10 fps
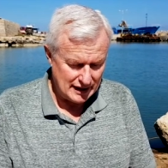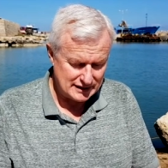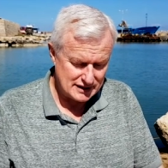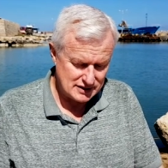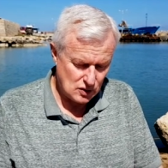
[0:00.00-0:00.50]
it
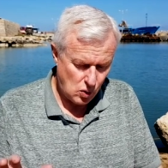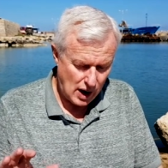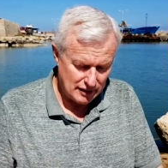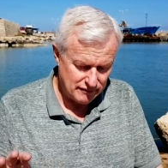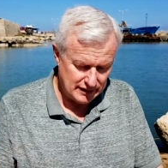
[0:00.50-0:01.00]
doesn't
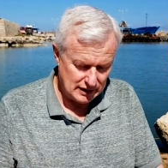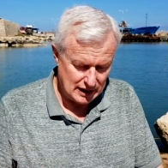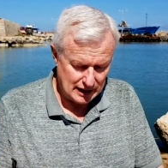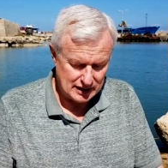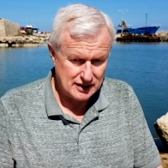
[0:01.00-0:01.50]
quite feel
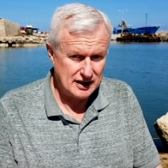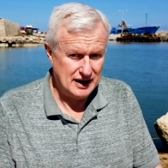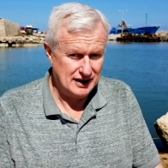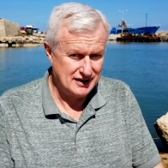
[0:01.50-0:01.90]
like uh,